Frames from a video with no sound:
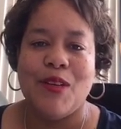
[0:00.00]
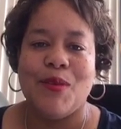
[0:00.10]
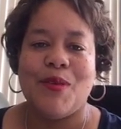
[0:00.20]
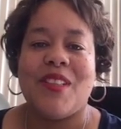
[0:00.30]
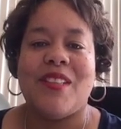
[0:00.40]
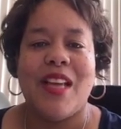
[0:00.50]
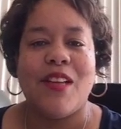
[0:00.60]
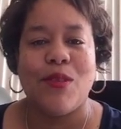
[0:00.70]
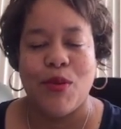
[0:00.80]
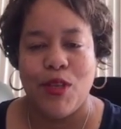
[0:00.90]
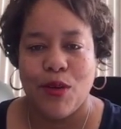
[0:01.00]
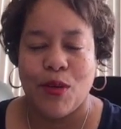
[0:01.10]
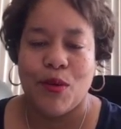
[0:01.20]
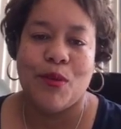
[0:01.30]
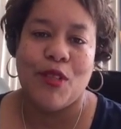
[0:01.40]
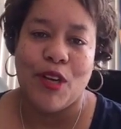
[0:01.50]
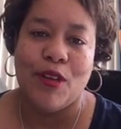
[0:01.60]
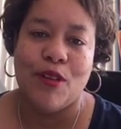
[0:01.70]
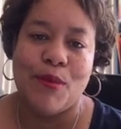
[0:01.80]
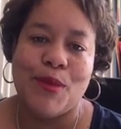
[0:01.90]
Success on your own
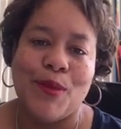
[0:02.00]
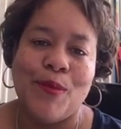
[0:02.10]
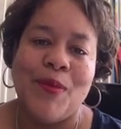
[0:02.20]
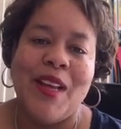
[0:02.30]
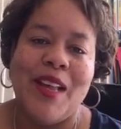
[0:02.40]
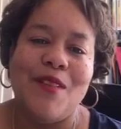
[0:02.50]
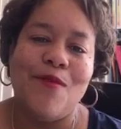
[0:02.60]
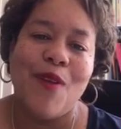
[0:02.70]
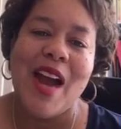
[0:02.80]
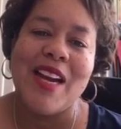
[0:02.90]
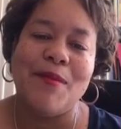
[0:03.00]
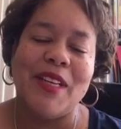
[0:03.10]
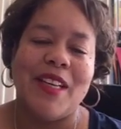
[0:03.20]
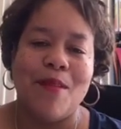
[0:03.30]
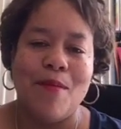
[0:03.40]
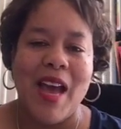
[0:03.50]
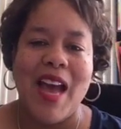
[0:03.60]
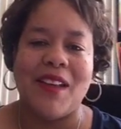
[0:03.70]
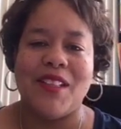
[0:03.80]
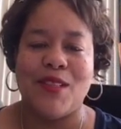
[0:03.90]
terms. And then Friday we come
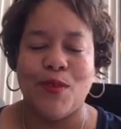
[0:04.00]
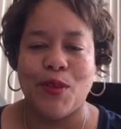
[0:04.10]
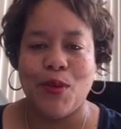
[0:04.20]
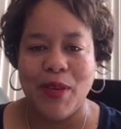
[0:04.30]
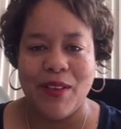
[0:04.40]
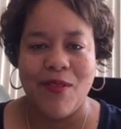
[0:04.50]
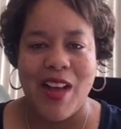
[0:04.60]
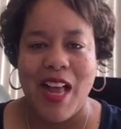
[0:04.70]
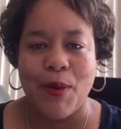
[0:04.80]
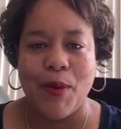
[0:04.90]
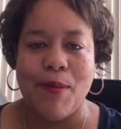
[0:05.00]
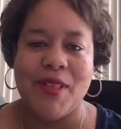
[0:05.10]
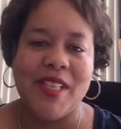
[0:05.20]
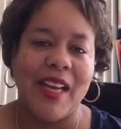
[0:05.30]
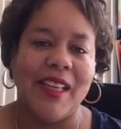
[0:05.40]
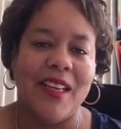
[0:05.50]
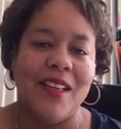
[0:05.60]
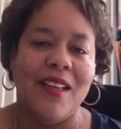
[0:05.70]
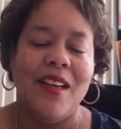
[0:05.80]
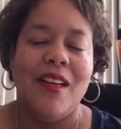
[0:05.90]
back just for a quick follow-up
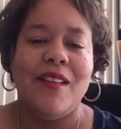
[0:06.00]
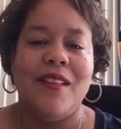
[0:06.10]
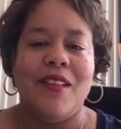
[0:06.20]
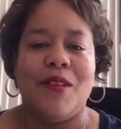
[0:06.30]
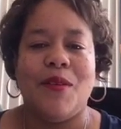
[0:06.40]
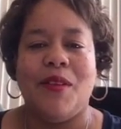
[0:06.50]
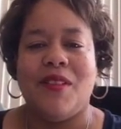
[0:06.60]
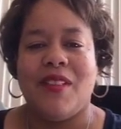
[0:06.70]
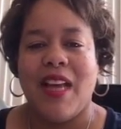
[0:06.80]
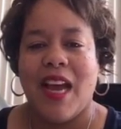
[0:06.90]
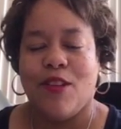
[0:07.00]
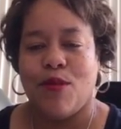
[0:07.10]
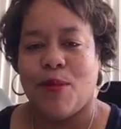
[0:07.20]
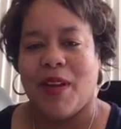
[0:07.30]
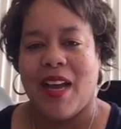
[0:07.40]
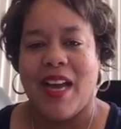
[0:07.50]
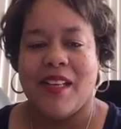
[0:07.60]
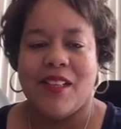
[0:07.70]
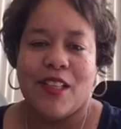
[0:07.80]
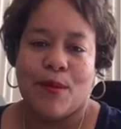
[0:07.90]
check-in, see how you applied
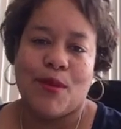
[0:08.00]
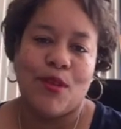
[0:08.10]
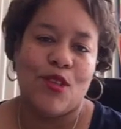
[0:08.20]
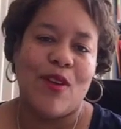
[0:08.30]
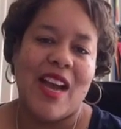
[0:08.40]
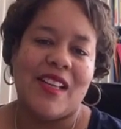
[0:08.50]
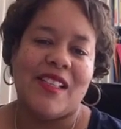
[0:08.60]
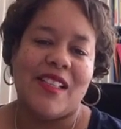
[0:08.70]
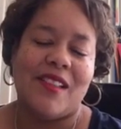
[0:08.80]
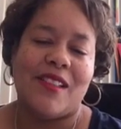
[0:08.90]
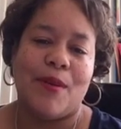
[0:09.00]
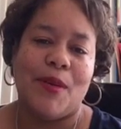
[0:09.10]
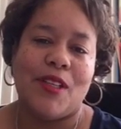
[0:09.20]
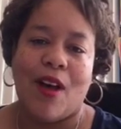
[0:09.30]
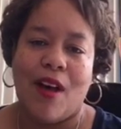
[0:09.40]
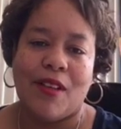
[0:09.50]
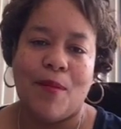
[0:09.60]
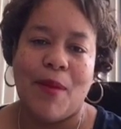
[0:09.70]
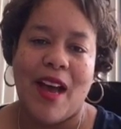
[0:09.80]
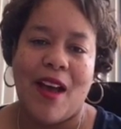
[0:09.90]
the tips or strategies that we talked
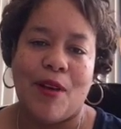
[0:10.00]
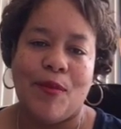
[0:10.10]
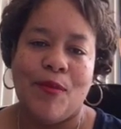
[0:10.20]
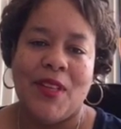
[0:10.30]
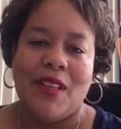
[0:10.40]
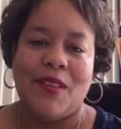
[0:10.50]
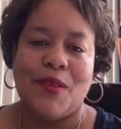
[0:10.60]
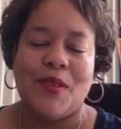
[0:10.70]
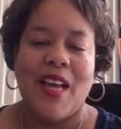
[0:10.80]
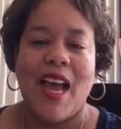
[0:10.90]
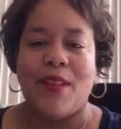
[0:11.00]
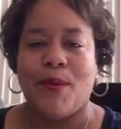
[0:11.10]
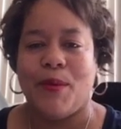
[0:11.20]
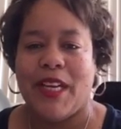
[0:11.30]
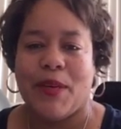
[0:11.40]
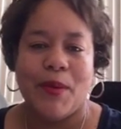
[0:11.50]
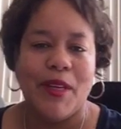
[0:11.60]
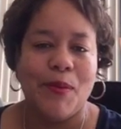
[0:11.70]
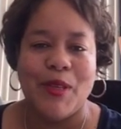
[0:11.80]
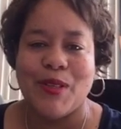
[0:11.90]
about, see how the week
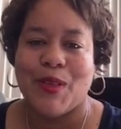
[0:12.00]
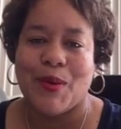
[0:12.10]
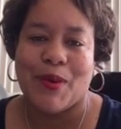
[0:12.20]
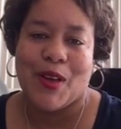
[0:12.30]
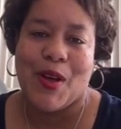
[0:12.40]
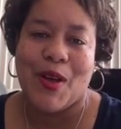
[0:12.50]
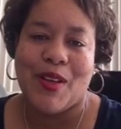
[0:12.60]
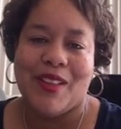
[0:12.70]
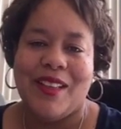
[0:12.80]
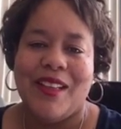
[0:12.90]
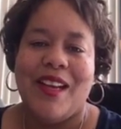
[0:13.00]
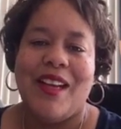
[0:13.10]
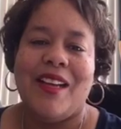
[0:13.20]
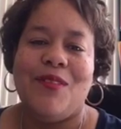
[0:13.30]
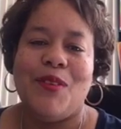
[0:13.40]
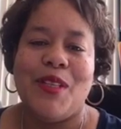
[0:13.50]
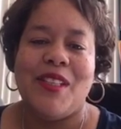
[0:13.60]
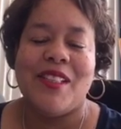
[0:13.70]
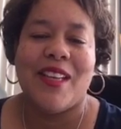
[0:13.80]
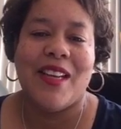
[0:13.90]
went, what's going on, and really
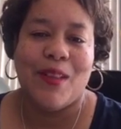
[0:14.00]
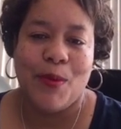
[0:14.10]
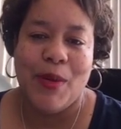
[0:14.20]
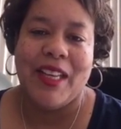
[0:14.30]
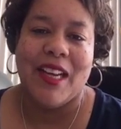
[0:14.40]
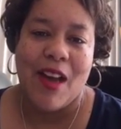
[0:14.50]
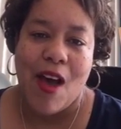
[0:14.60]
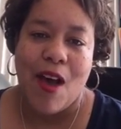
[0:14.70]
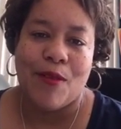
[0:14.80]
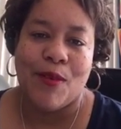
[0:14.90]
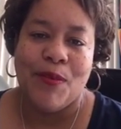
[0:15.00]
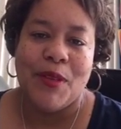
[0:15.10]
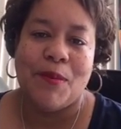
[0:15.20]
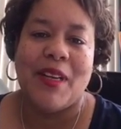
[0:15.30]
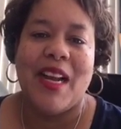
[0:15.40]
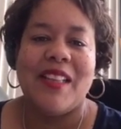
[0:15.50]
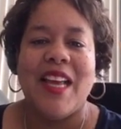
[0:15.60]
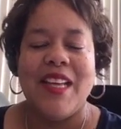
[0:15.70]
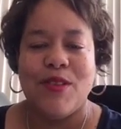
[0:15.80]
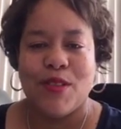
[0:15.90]
just kick the weekend off. But I
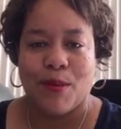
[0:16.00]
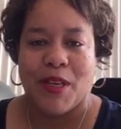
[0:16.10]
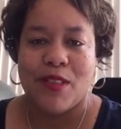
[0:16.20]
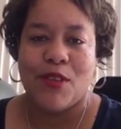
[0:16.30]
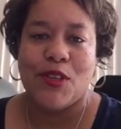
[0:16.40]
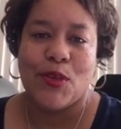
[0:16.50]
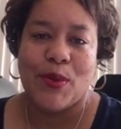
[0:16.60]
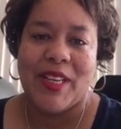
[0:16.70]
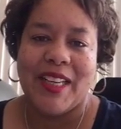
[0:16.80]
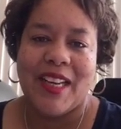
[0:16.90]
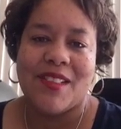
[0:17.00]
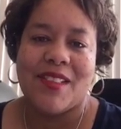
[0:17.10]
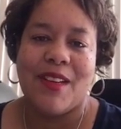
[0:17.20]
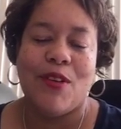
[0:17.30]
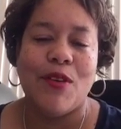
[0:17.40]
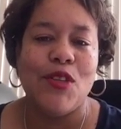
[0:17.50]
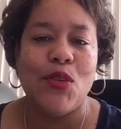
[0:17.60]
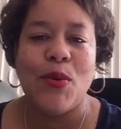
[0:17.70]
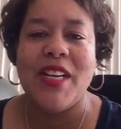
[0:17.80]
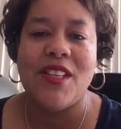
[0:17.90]
thank you so much for joining us. If you're
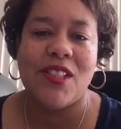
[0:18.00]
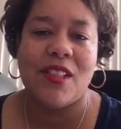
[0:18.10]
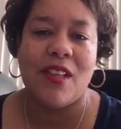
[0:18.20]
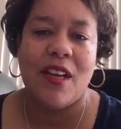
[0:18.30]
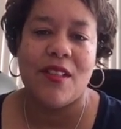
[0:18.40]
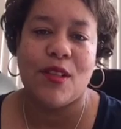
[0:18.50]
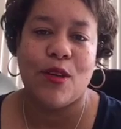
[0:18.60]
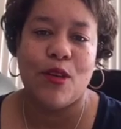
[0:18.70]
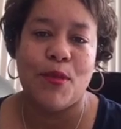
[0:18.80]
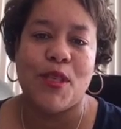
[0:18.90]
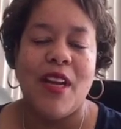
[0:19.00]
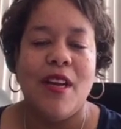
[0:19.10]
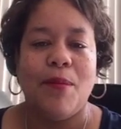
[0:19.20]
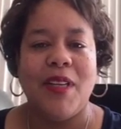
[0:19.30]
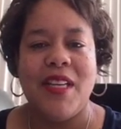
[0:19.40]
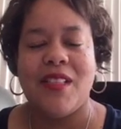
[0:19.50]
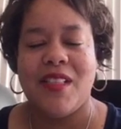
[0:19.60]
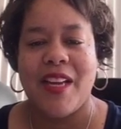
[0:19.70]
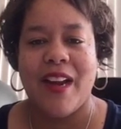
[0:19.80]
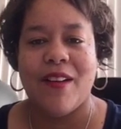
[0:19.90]
enjoying the scopes, please
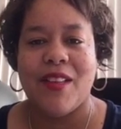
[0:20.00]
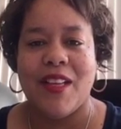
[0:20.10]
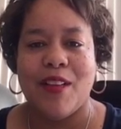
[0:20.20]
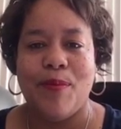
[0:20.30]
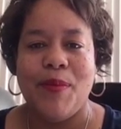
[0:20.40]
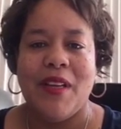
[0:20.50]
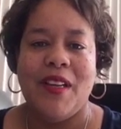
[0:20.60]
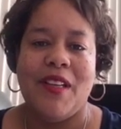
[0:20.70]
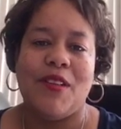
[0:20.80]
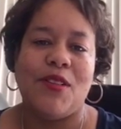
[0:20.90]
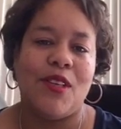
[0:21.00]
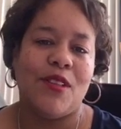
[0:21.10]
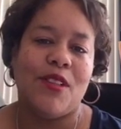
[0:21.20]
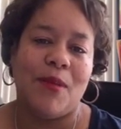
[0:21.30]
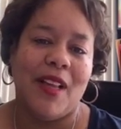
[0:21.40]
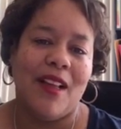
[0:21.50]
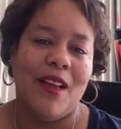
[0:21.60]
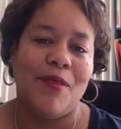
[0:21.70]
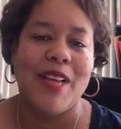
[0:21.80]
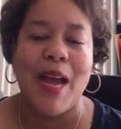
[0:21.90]
share them, show some
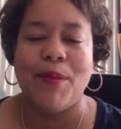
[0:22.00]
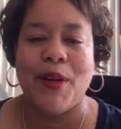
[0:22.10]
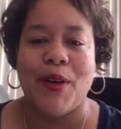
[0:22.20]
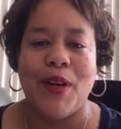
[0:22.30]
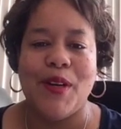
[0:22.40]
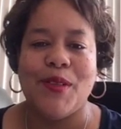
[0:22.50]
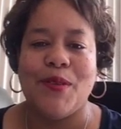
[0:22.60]
love, tap the hearts.